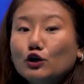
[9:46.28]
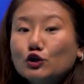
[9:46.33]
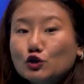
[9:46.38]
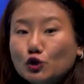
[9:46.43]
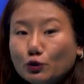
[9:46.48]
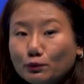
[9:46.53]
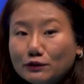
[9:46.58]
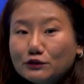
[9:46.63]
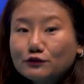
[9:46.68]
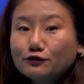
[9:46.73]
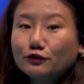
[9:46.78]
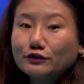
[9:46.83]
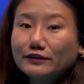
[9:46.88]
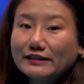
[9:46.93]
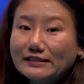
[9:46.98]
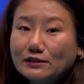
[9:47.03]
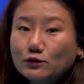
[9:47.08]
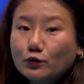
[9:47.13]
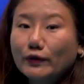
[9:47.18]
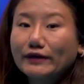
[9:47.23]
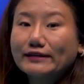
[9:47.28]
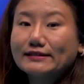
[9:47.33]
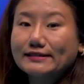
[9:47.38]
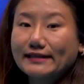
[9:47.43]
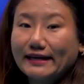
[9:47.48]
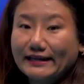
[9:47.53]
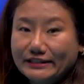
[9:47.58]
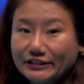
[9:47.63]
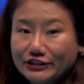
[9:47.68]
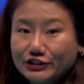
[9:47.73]
So much for this week's
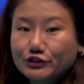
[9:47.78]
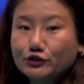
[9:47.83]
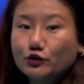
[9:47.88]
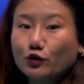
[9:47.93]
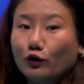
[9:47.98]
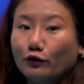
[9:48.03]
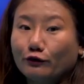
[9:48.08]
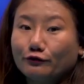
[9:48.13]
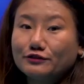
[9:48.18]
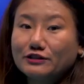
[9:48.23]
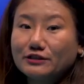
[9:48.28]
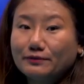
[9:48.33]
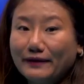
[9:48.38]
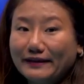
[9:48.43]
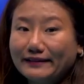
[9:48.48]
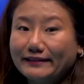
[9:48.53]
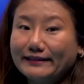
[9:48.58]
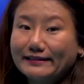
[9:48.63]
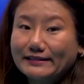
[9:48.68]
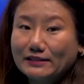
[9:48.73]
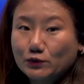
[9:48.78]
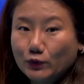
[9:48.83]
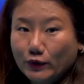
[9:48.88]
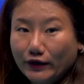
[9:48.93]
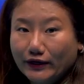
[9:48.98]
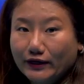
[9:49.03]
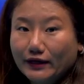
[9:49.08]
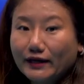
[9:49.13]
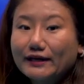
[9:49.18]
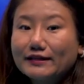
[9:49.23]
edition of Tibet This
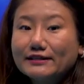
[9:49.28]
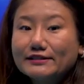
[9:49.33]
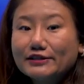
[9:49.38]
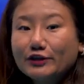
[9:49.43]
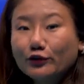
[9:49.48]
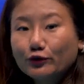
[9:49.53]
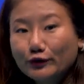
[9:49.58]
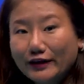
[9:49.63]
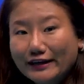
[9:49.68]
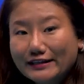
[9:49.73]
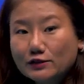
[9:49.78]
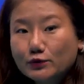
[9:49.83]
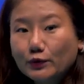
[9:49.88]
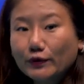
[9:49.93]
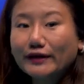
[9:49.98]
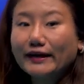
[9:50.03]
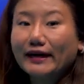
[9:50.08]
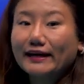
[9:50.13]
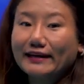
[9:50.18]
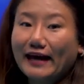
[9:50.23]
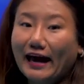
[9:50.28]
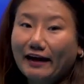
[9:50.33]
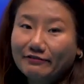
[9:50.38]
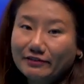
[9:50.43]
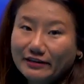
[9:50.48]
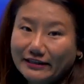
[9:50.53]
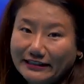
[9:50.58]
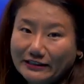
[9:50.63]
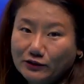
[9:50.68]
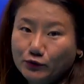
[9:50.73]
Week. See you next week and have
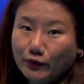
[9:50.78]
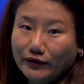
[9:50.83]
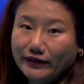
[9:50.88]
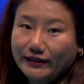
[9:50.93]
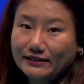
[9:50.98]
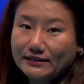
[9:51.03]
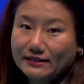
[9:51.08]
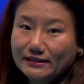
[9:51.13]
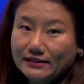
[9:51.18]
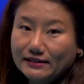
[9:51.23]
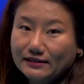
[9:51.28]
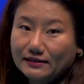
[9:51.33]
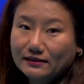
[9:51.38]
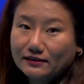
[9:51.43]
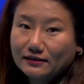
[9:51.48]
a great weekend.